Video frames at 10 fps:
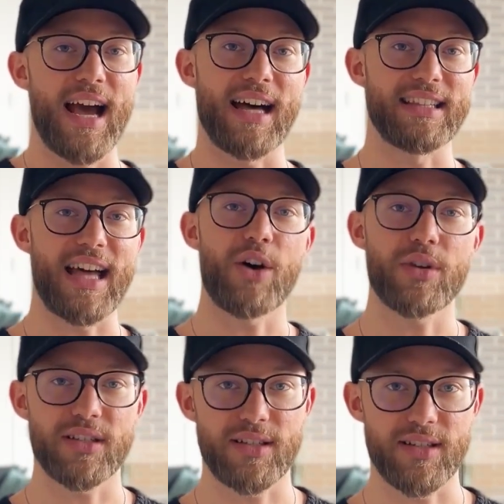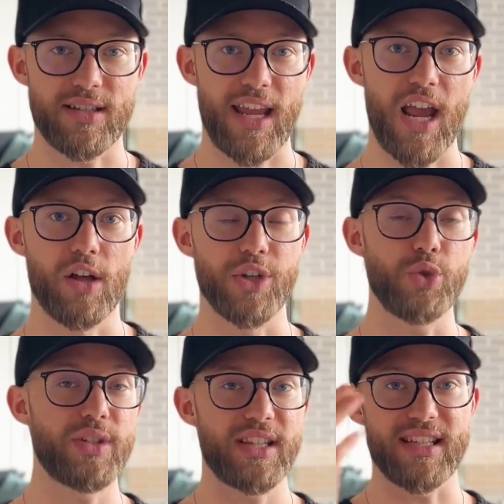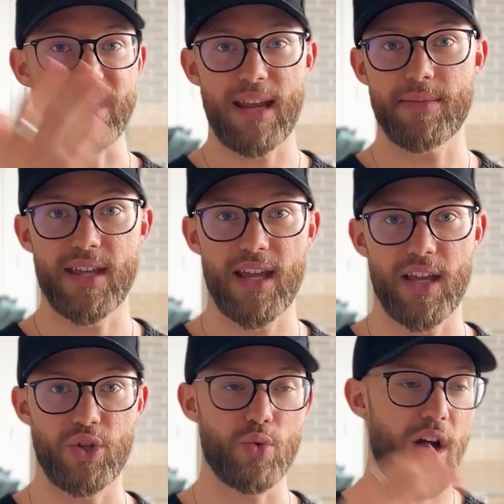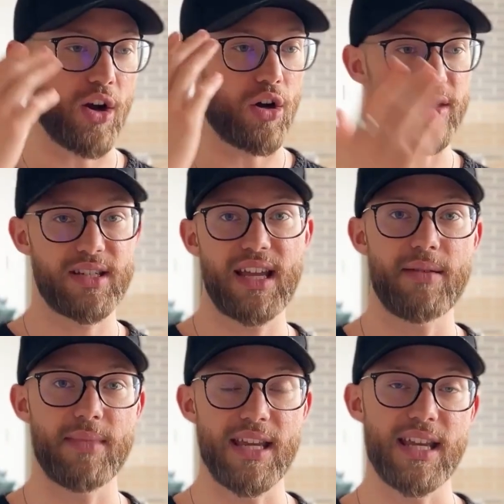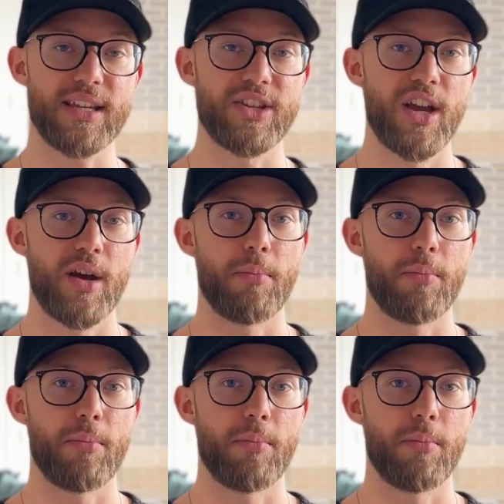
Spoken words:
allowed us to scale, and you did the same thing and you got all the same meetings,